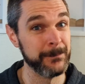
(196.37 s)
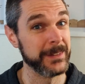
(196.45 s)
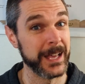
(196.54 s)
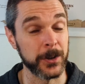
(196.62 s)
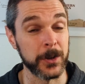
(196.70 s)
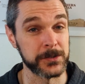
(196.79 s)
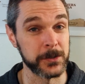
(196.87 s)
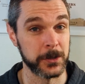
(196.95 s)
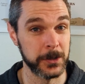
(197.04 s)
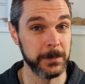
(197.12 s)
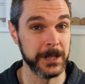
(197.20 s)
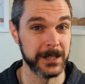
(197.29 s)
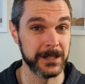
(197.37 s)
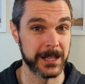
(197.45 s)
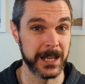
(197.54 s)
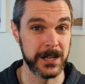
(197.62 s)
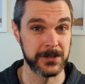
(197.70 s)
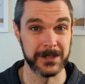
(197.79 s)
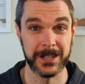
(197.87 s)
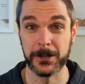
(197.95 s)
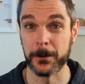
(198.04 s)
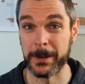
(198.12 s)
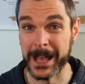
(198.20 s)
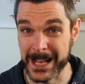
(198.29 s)
that also could be an indication that
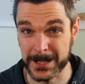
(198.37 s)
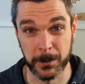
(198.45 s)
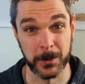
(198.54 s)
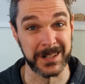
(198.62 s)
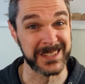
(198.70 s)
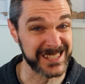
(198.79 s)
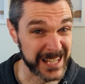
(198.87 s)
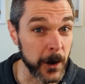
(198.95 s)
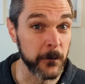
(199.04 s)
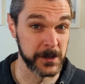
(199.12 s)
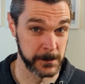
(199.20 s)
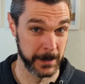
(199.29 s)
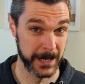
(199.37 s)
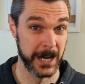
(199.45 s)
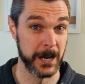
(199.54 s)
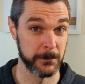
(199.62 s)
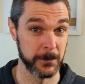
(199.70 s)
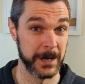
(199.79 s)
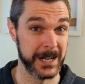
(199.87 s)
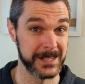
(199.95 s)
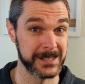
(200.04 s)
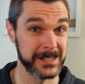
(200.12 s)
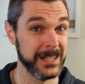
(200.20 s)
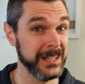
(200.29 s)
your passport itself has been
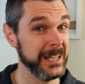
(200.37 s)
compromised